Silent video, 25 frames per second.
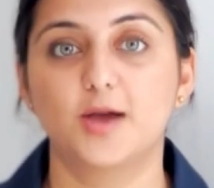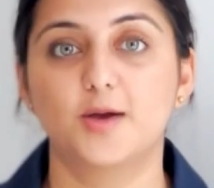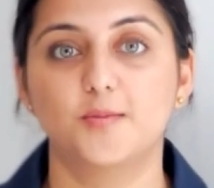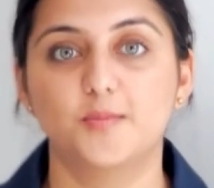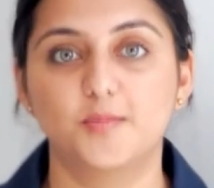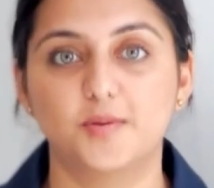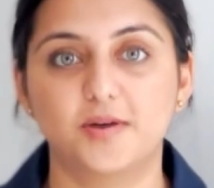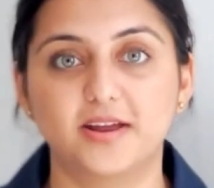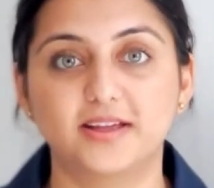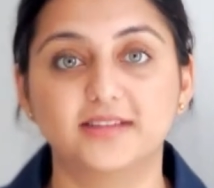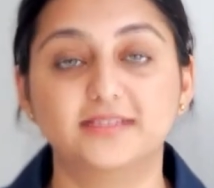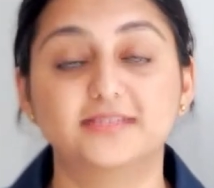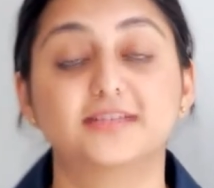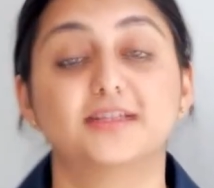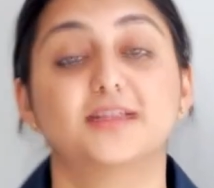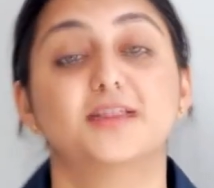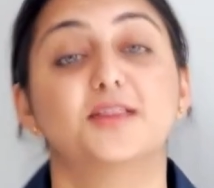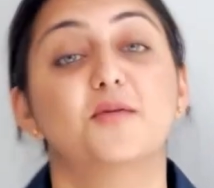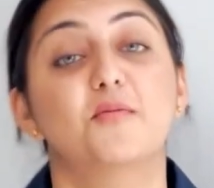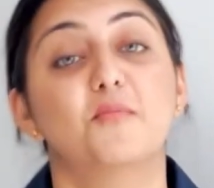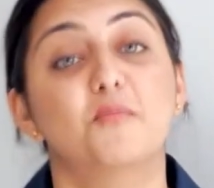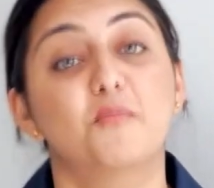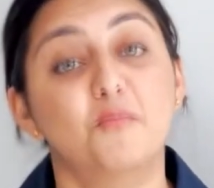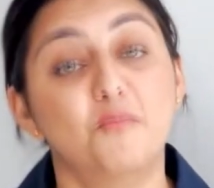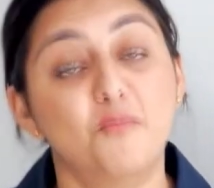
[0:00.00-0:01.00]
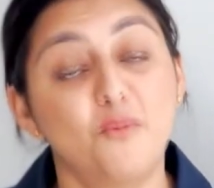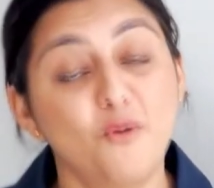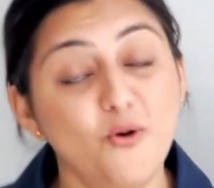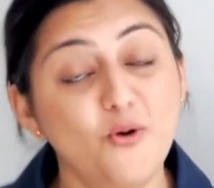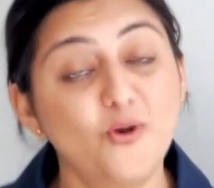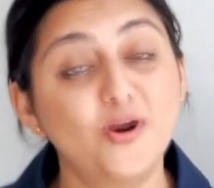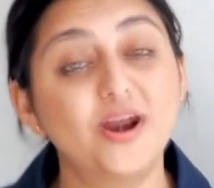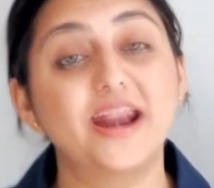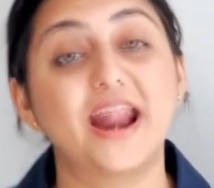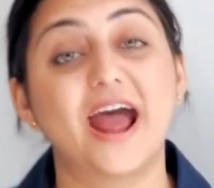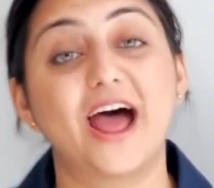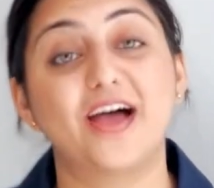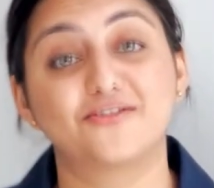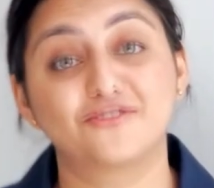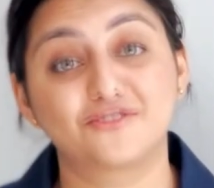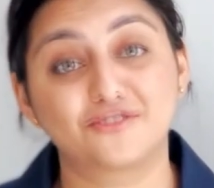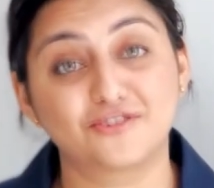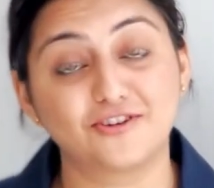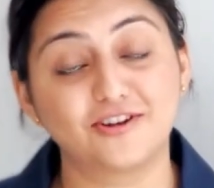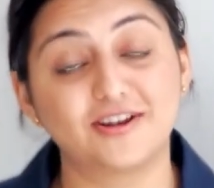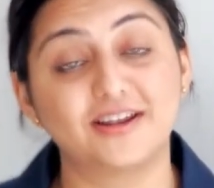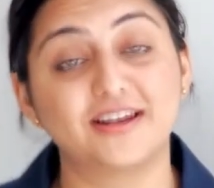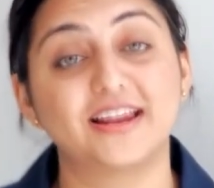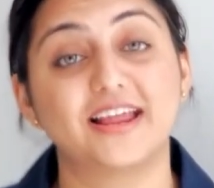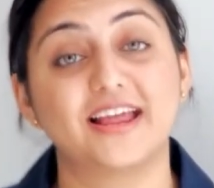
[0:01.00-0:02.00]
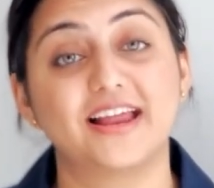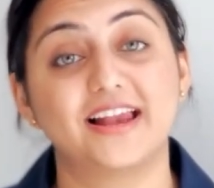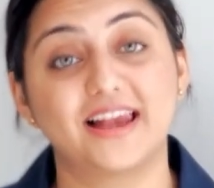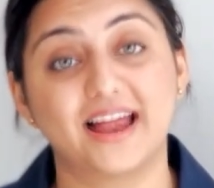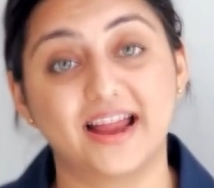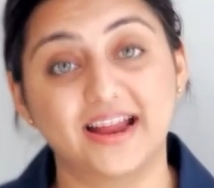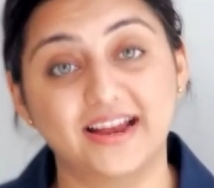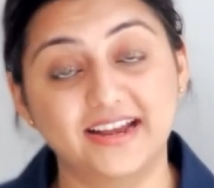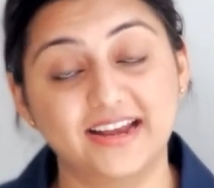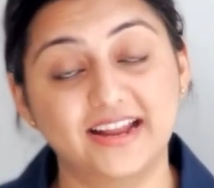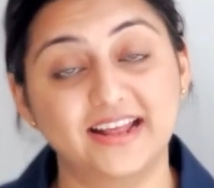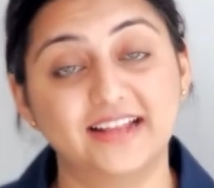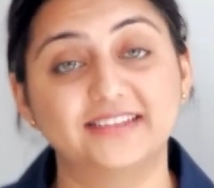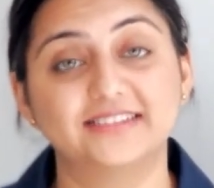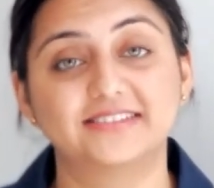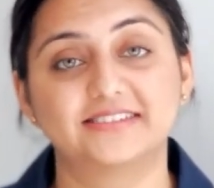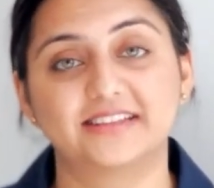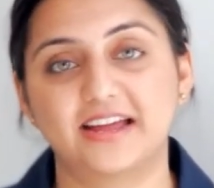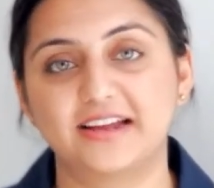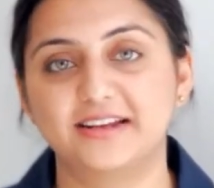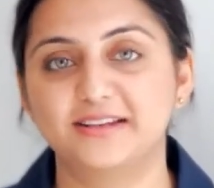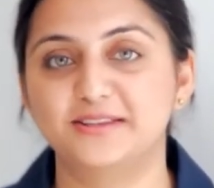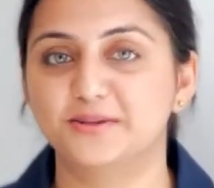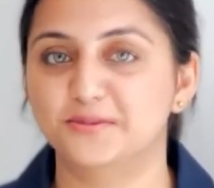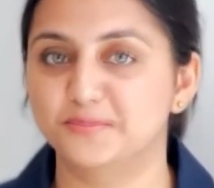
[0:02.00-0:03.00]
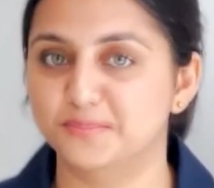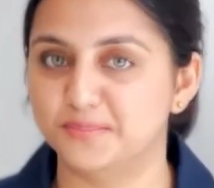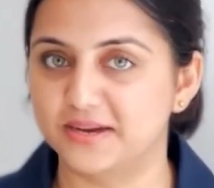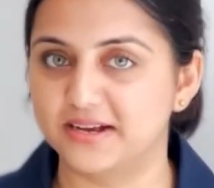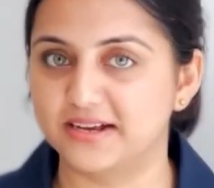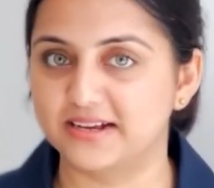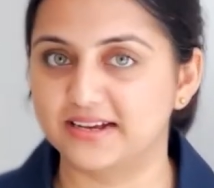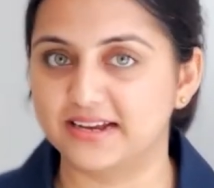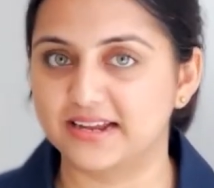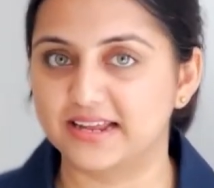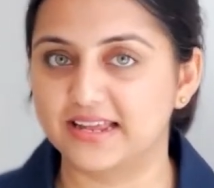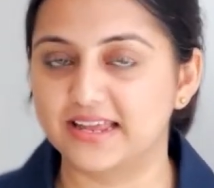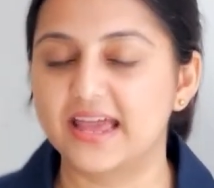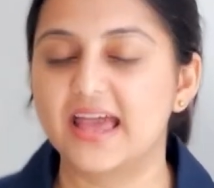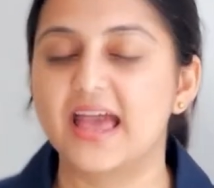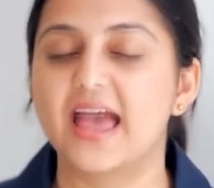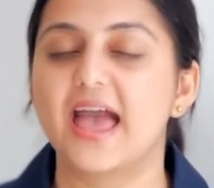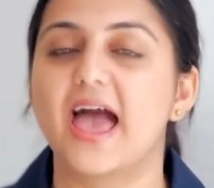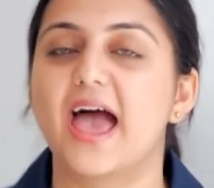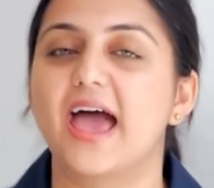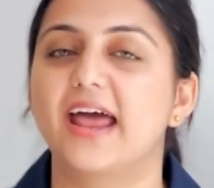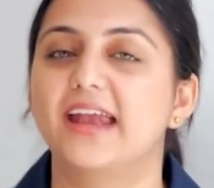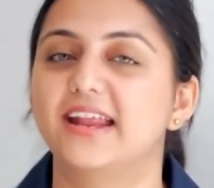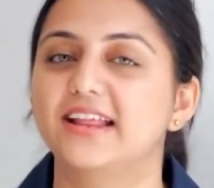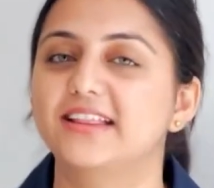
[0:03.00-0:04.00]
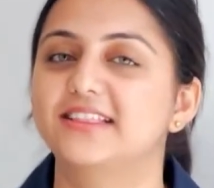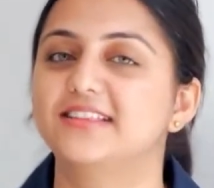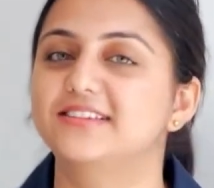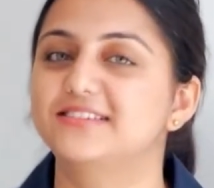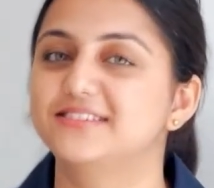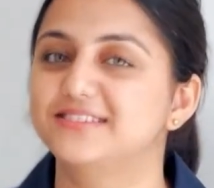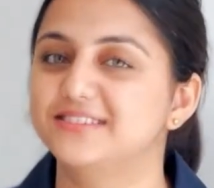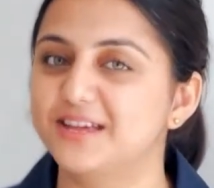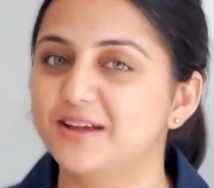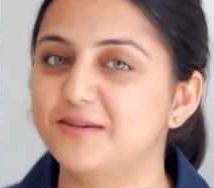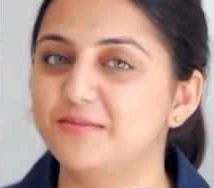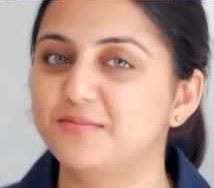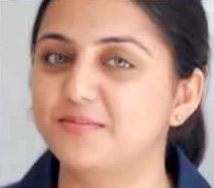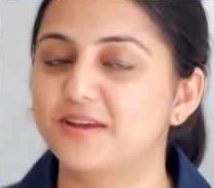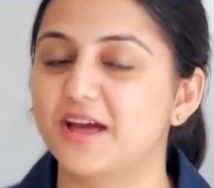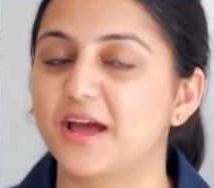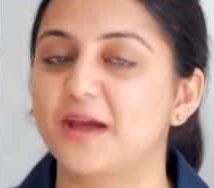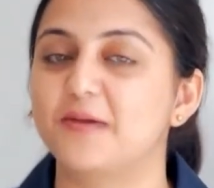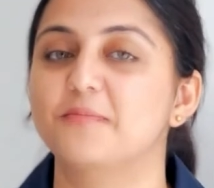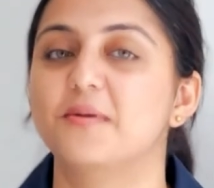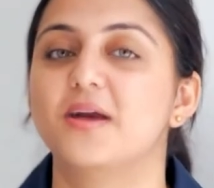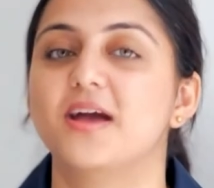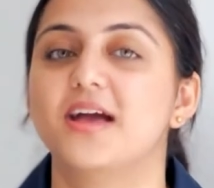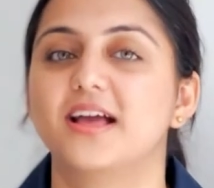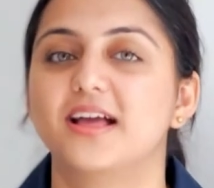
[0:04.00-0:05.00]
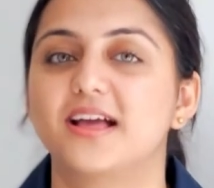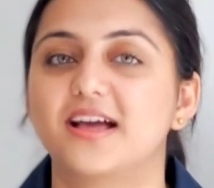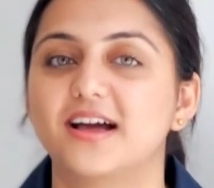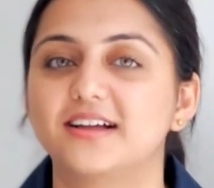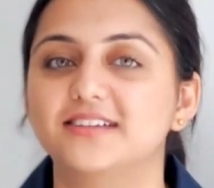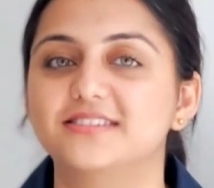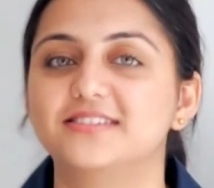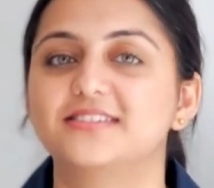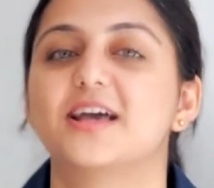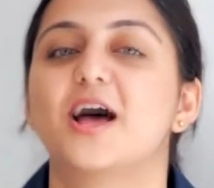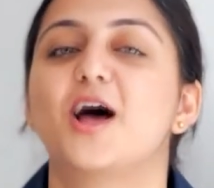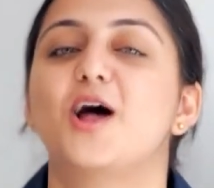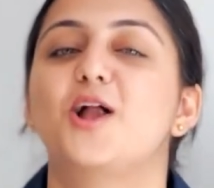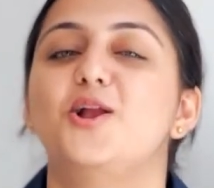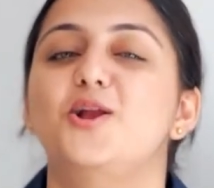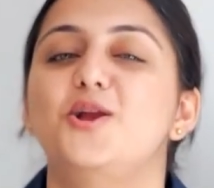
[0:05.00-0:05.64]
brings in more natural daylight inside the building and at the same time cuts